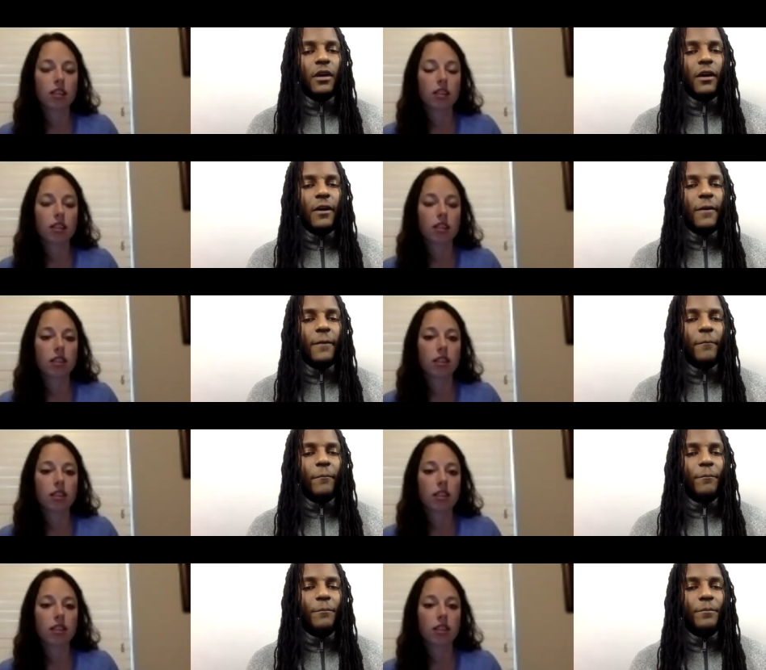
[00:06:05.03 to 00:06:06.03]
Speaker 1: um,
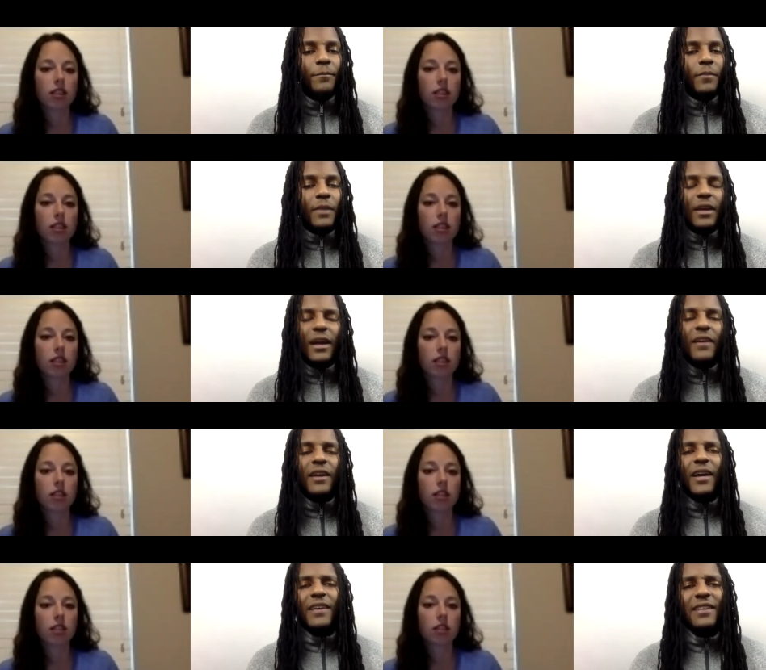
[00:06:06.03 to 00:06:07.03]
kind of I
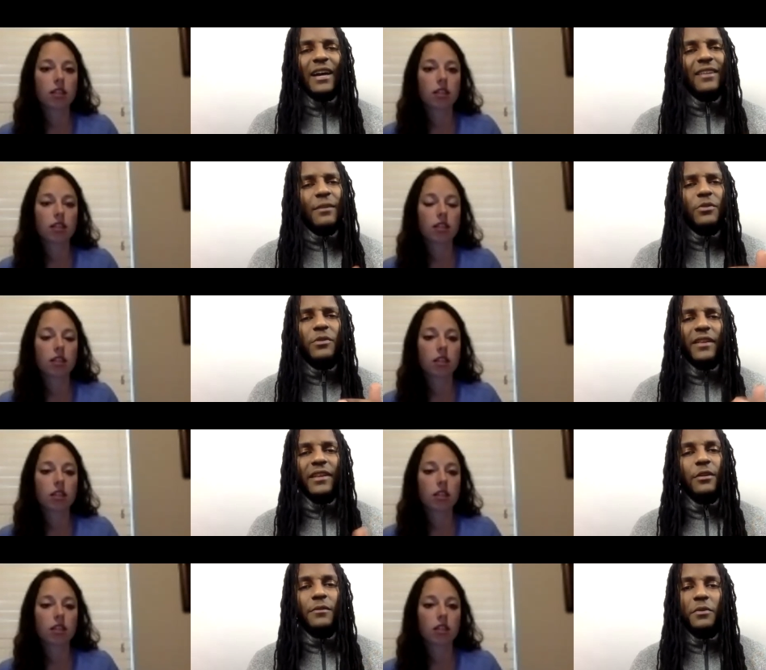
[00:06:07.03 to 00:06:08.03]
guess take me through like the
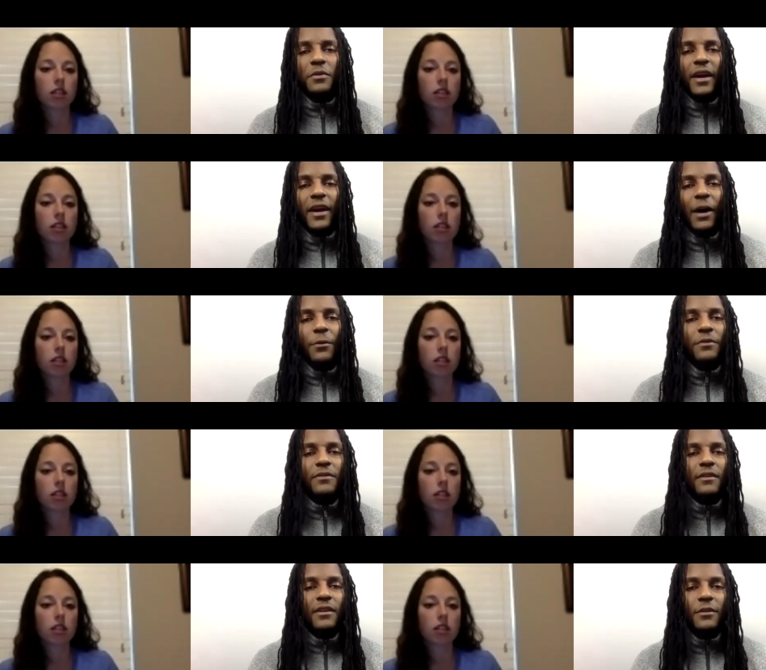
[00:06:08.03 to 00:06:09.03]
interview day. How was
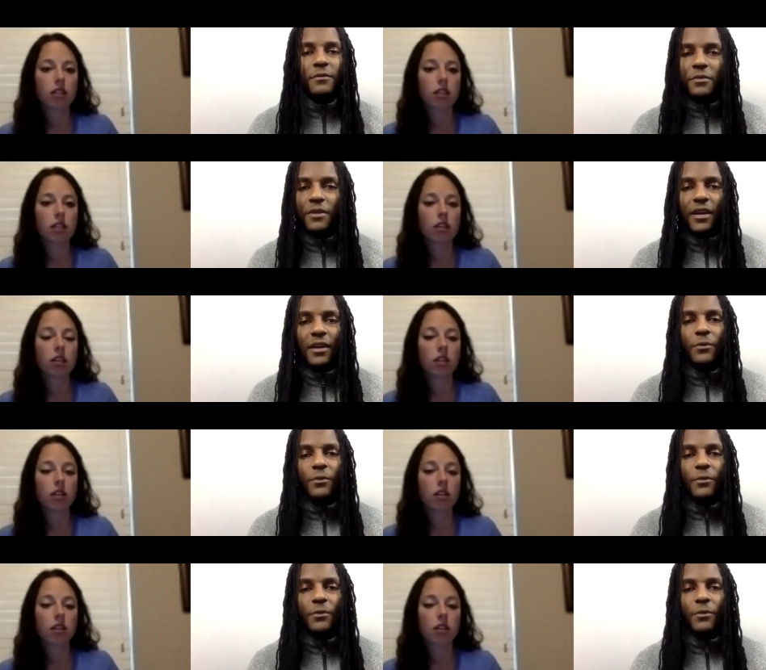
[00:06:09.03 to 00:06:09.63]
the interview day?